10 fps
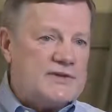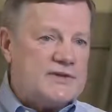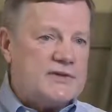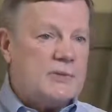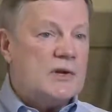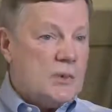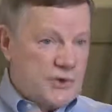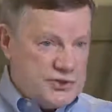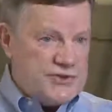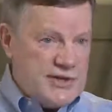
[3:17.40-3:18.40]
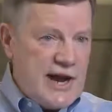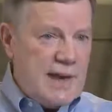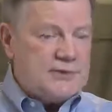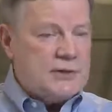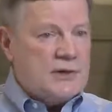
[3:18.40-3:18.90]
system, which is an
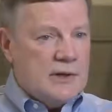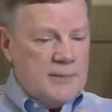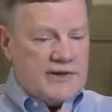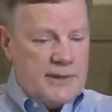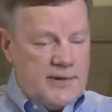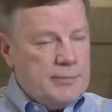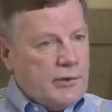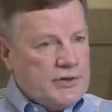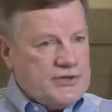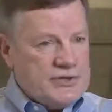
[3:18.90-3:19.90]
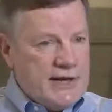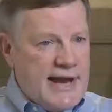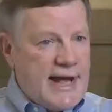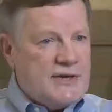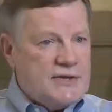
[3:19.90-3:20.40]
option, but can be purchased and
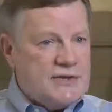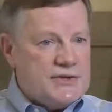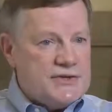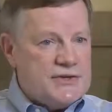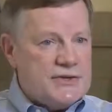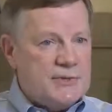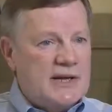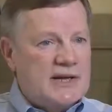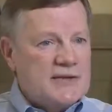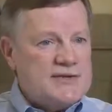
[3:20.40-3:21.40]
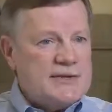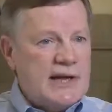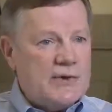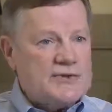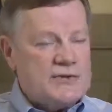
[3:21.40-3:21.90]
added to the system. This
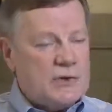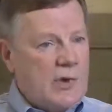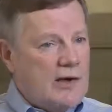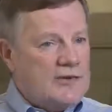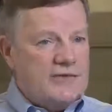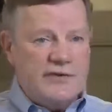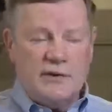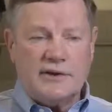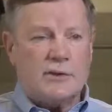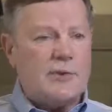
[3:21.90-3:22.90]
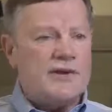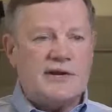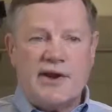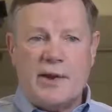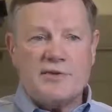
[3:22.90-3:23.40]
allows you to go out in the field and run the
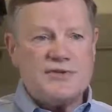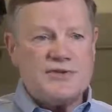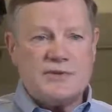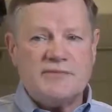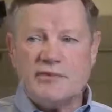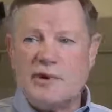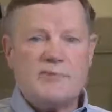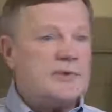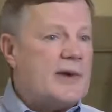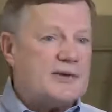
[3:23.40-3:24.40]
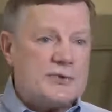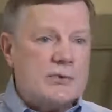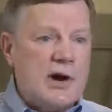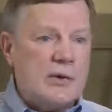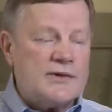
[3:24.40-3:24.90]
camera system for up to about
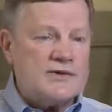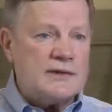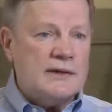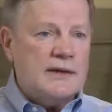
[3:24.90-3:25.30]
two hours.